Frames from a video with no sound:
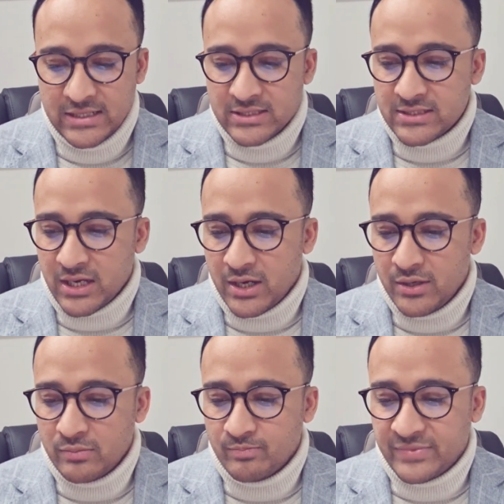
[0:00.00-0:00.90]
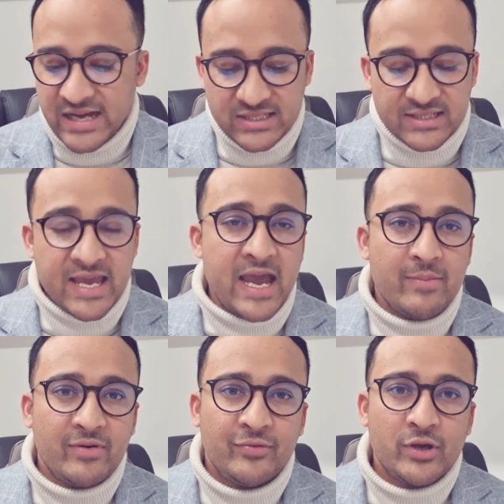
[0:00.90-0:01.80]
So that's
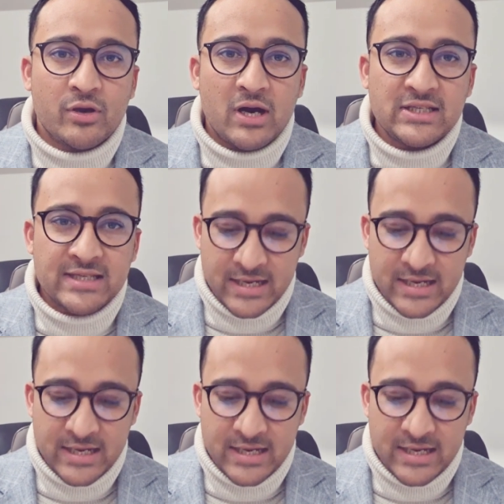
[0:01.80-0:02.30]
Canberra for you guys.